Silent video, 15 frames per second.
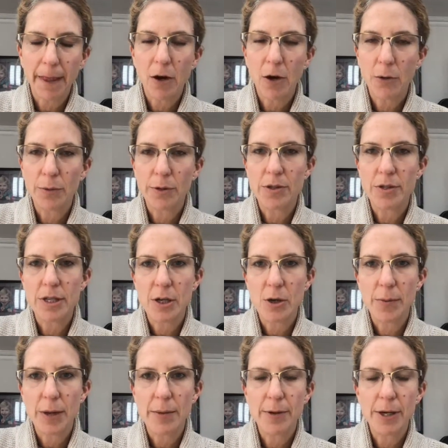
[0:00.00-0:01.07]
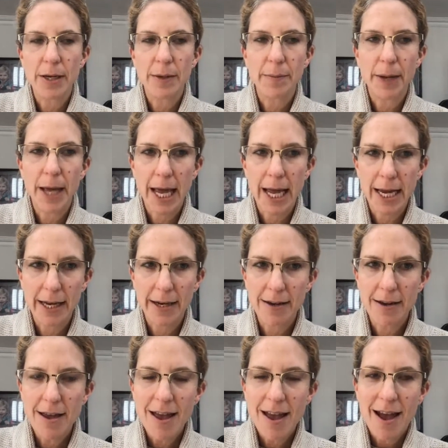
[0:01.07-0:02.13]
horrible to see your baby in pain
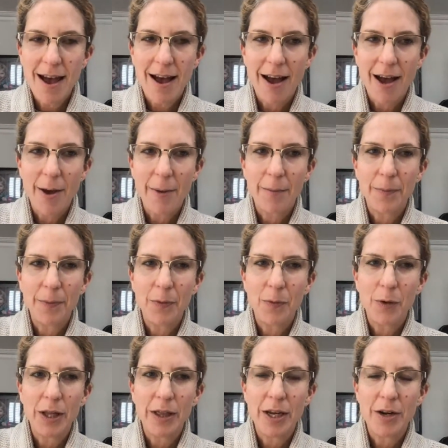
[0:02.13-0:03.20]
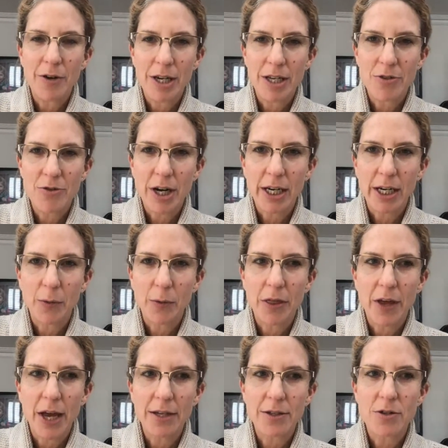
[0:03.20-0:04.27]
when they're really struggling with
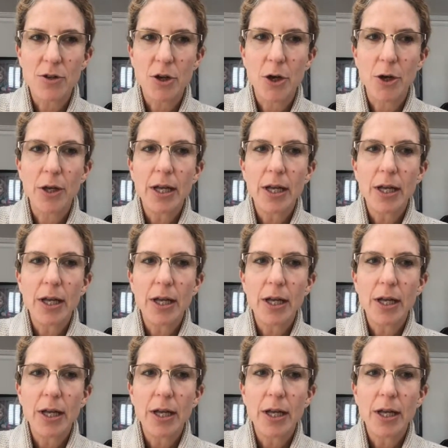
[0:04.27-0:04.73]
that. So